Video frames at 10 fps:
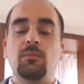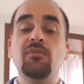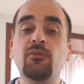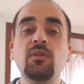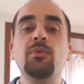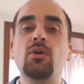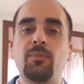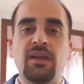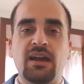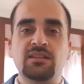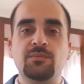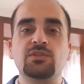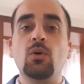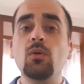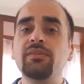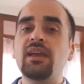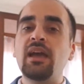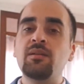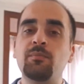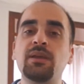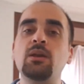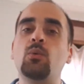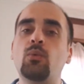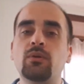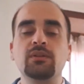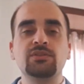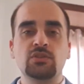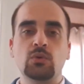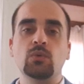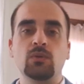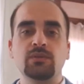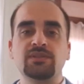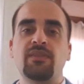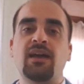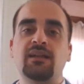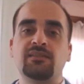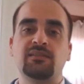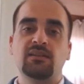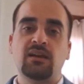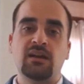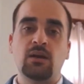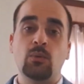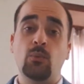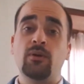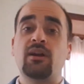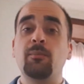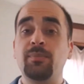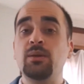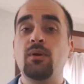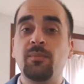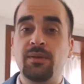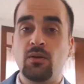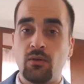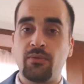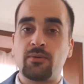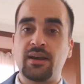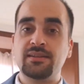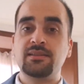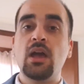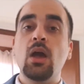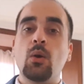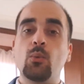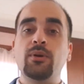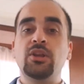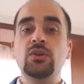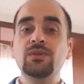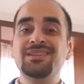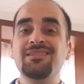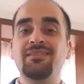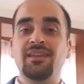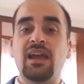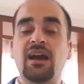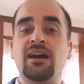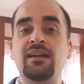Before the PYP enhancements, all the IB world schools that were PYP authorized were using the